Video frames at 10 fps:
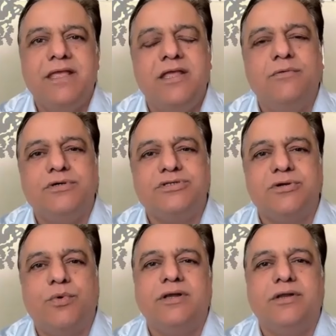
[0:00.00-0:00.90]
He was the
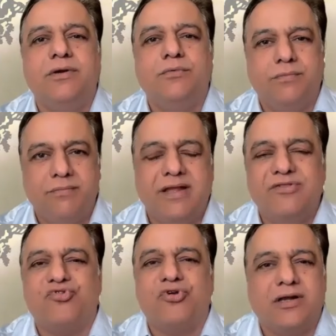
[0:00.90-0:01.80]
one, my
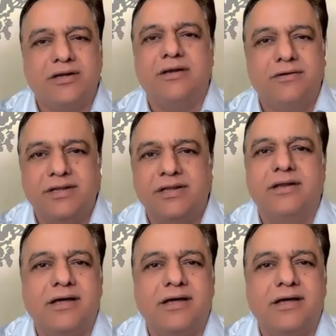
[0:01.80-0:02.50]
instructor in